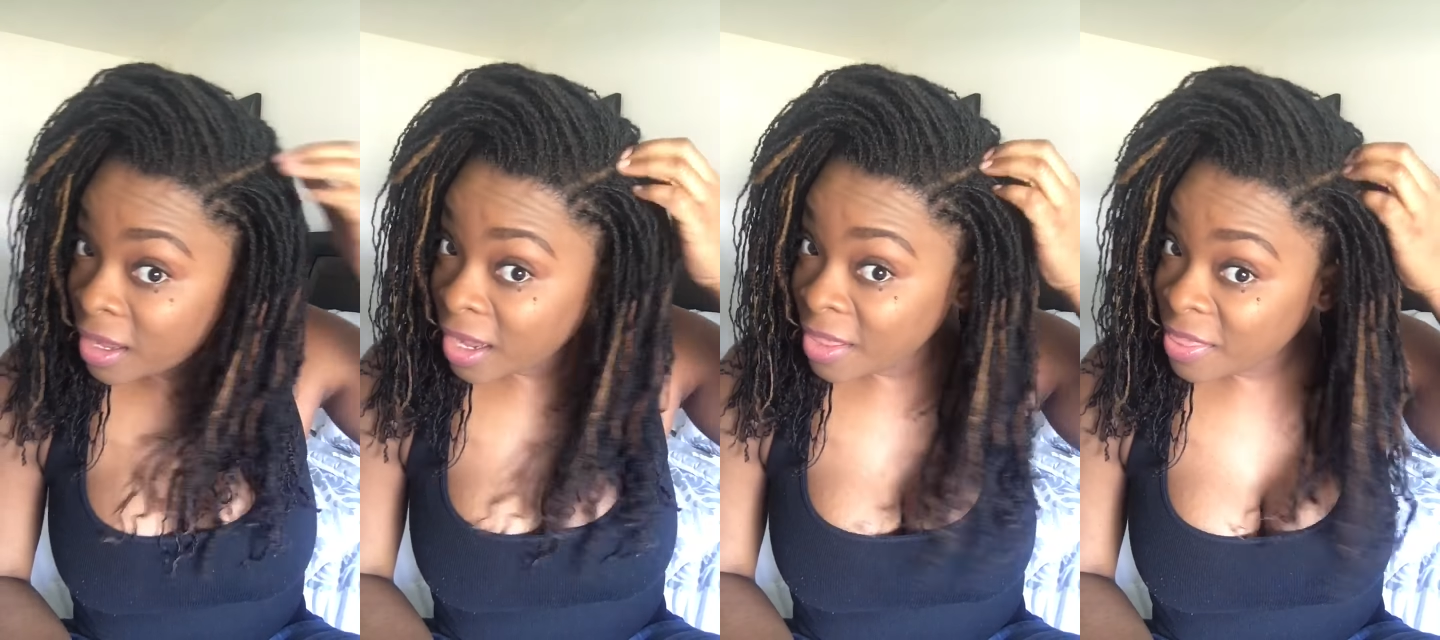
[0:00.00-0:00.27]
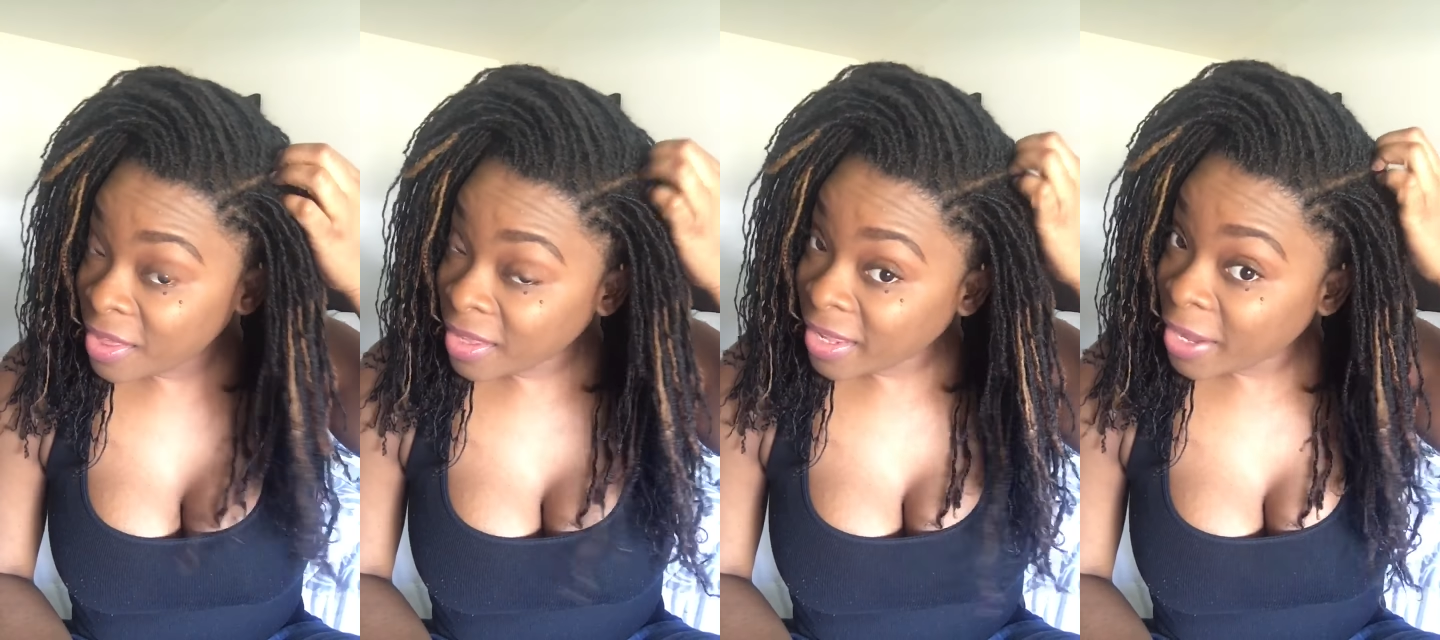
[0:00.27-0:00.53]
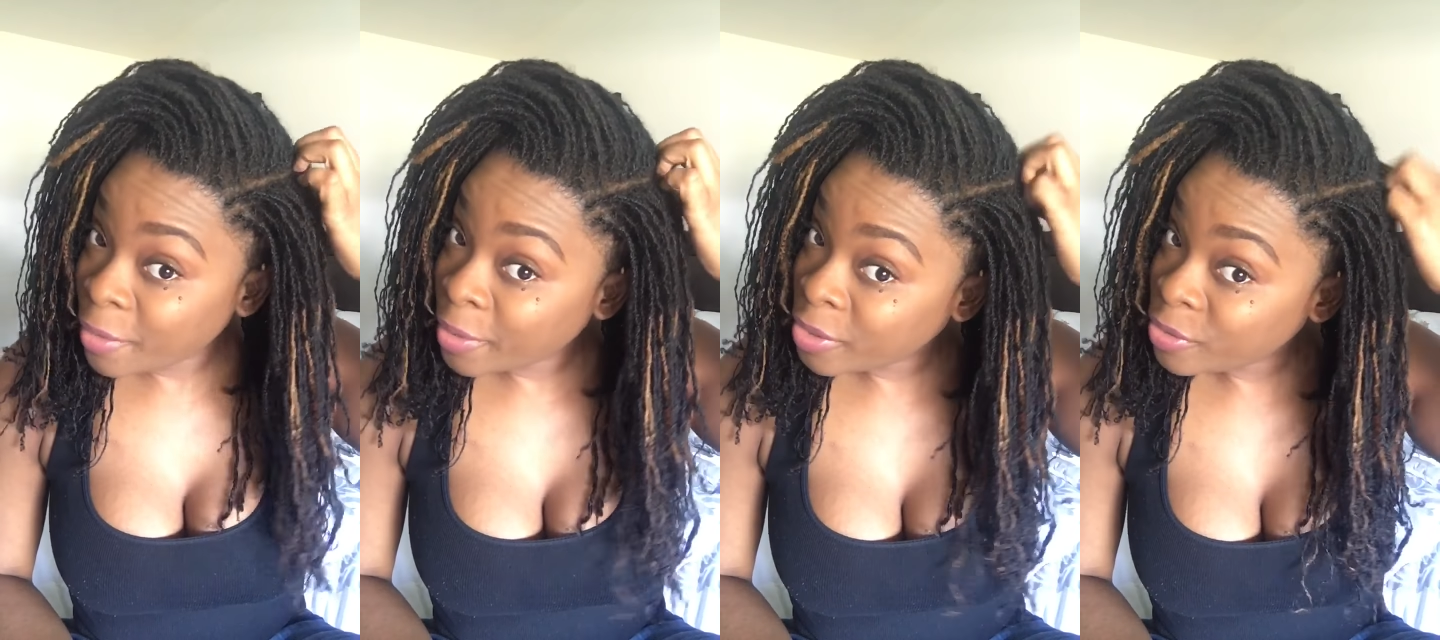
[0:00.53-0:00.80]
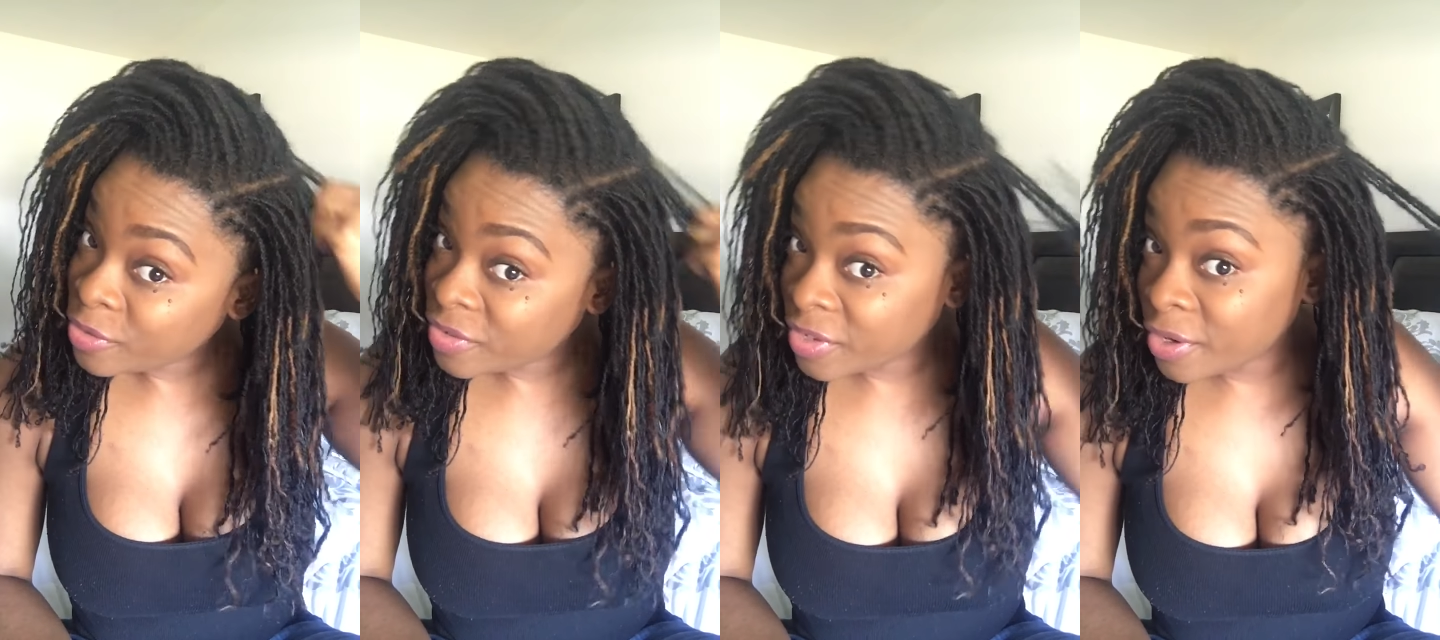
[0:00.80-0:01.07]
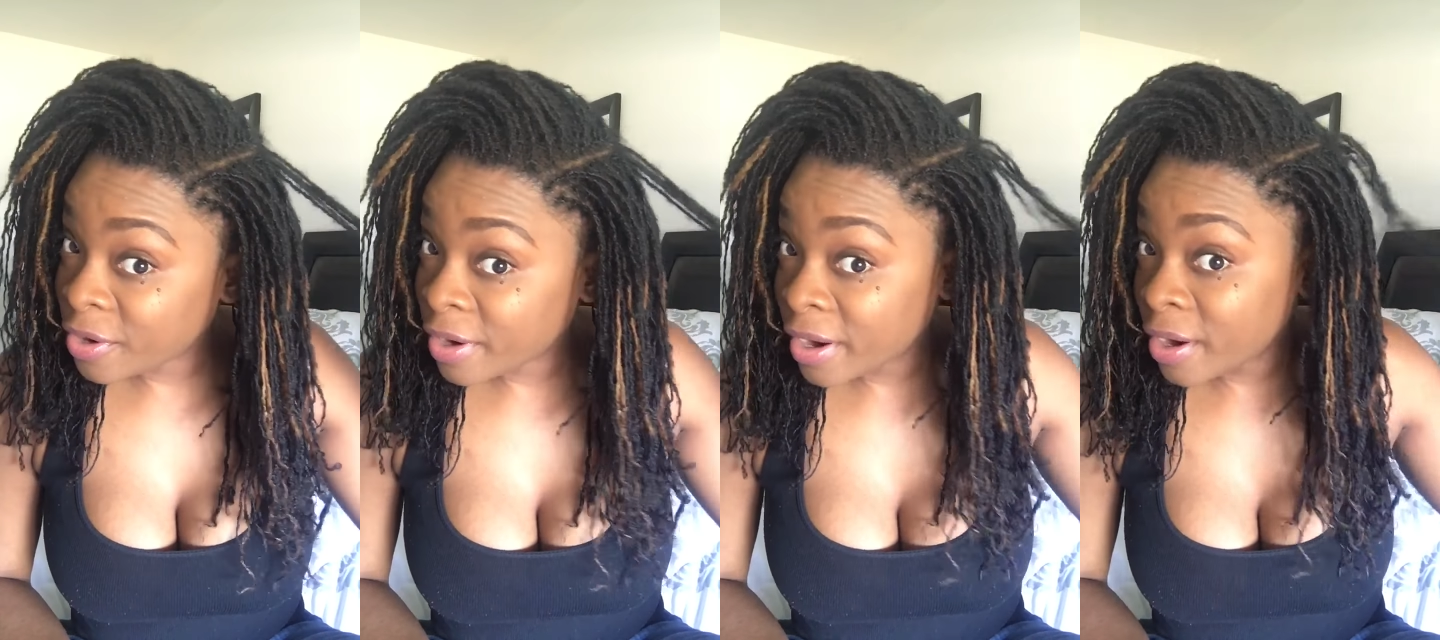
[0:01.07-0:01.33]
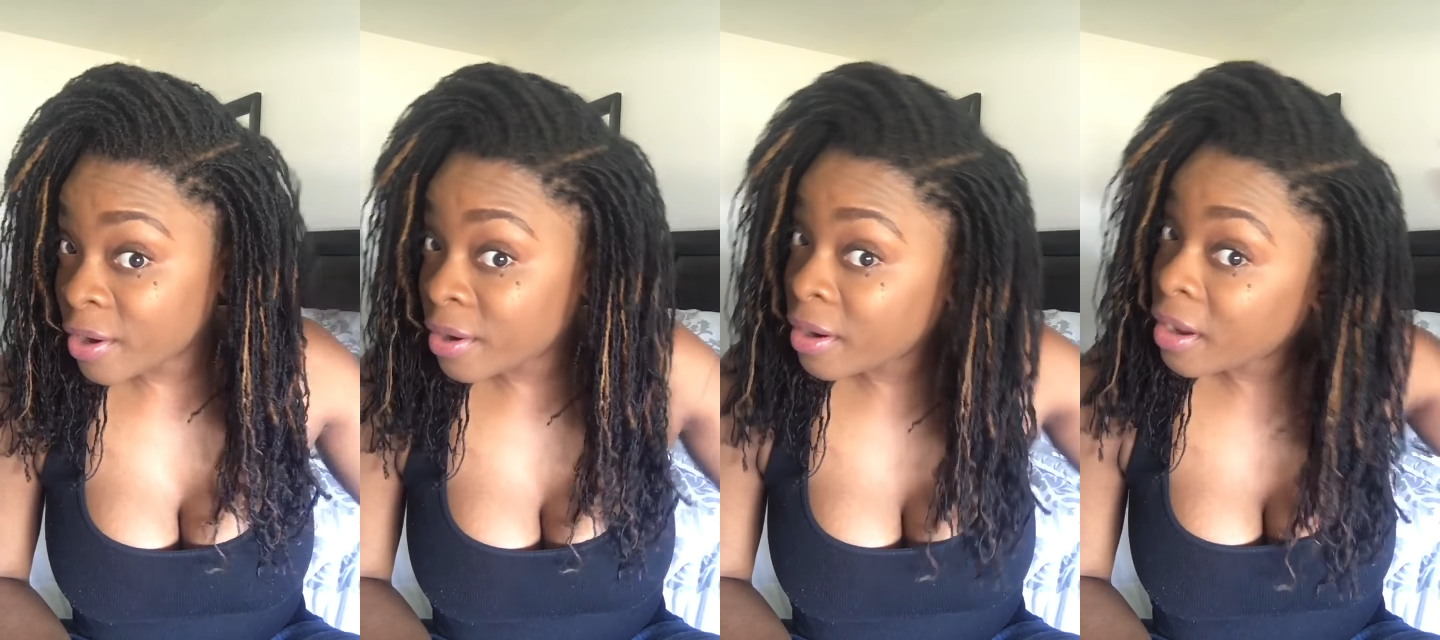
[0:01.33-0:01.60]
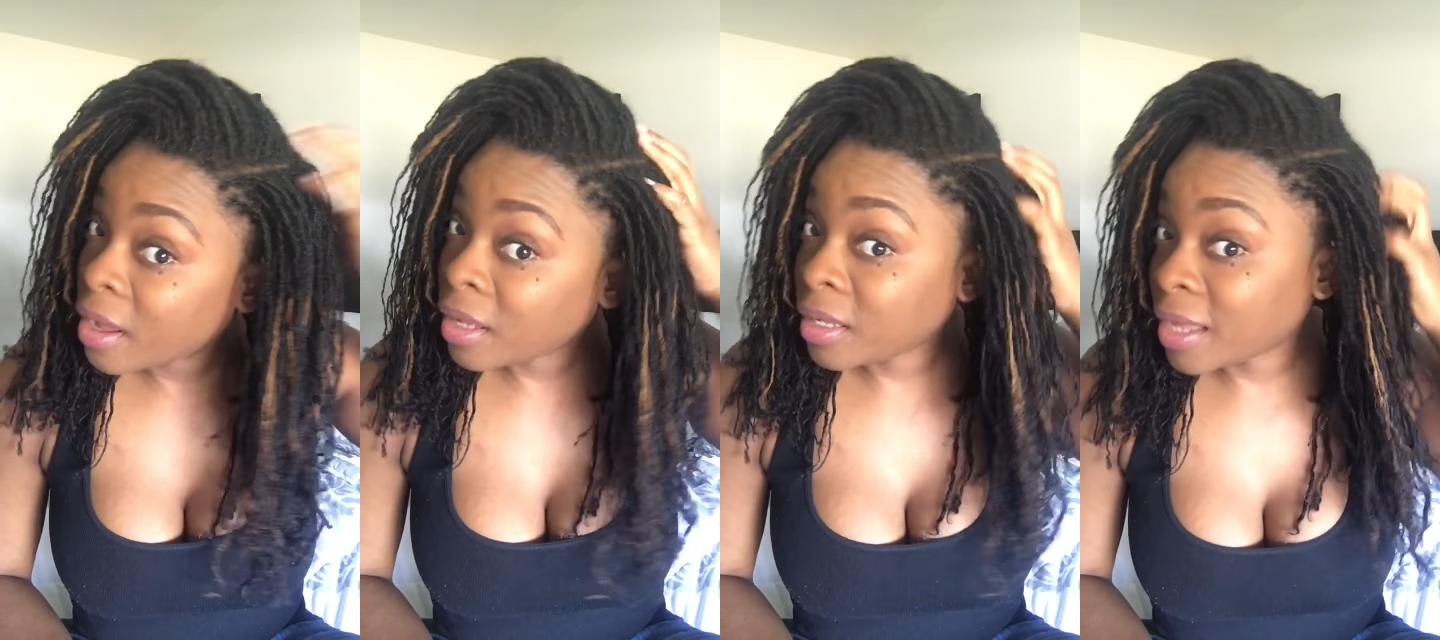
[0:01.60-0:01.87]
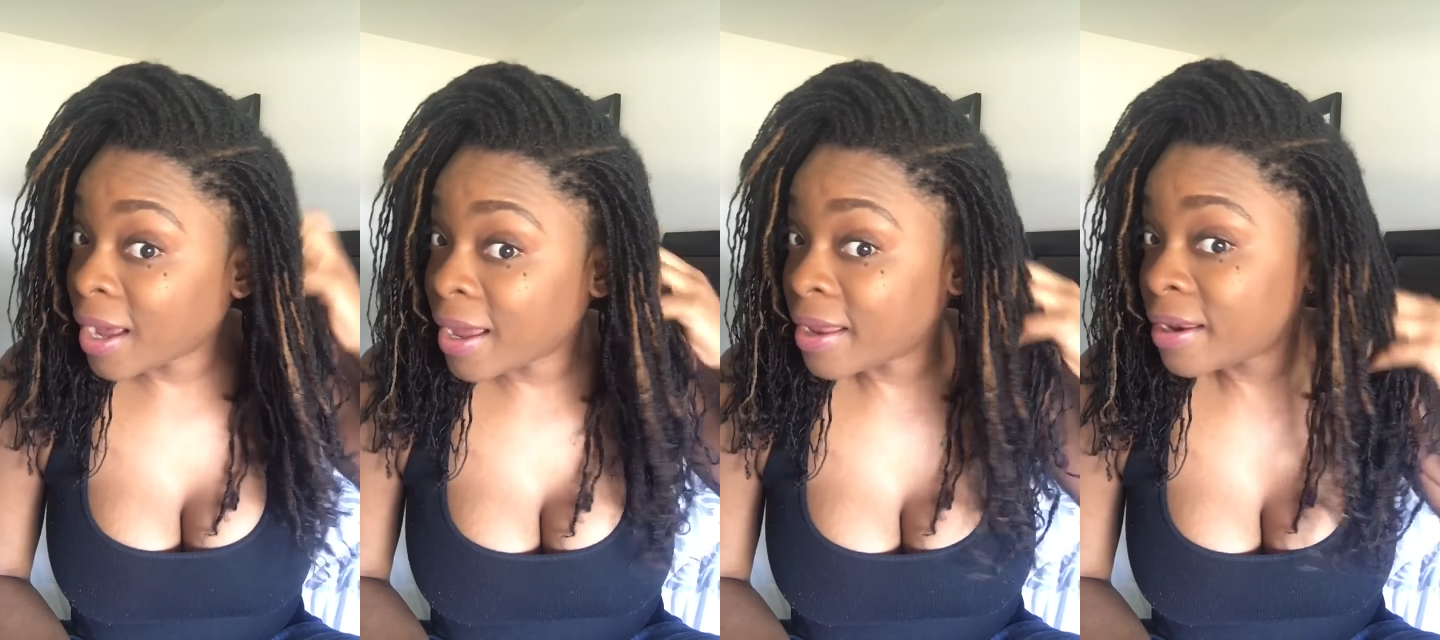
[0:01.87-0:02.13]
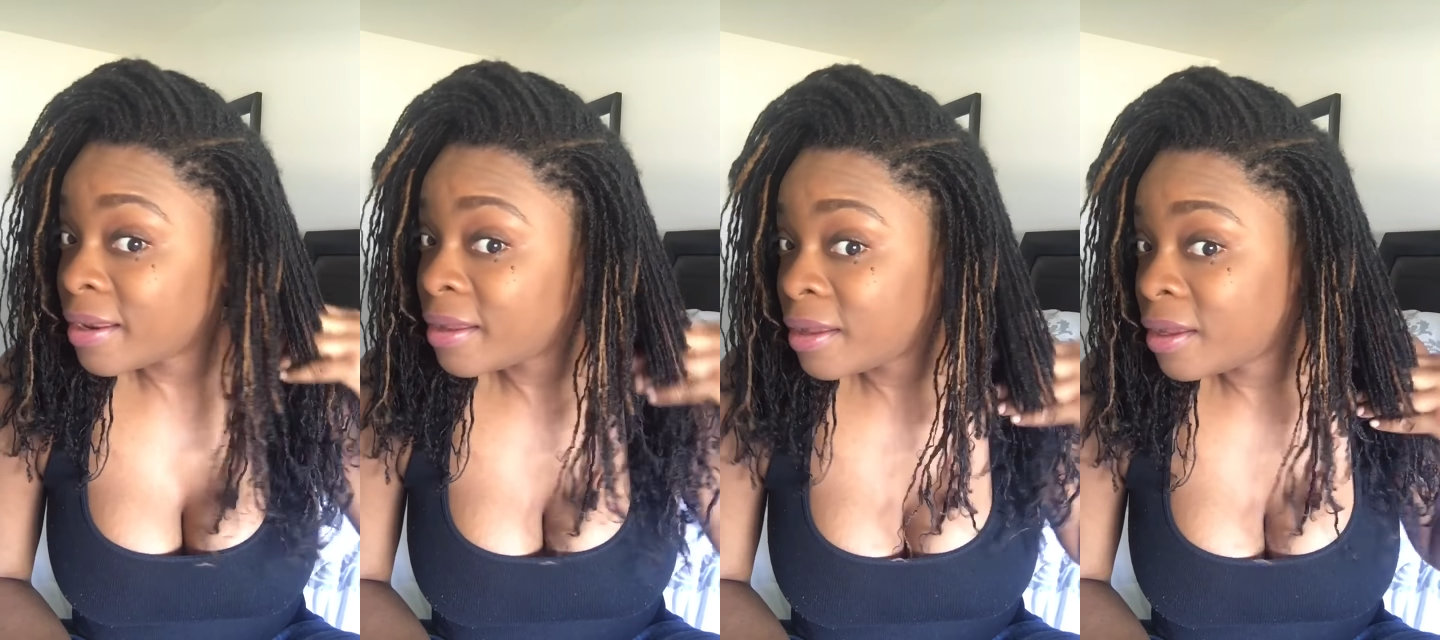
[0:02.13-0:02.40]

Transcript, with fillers: I think like when you see your hair a lot,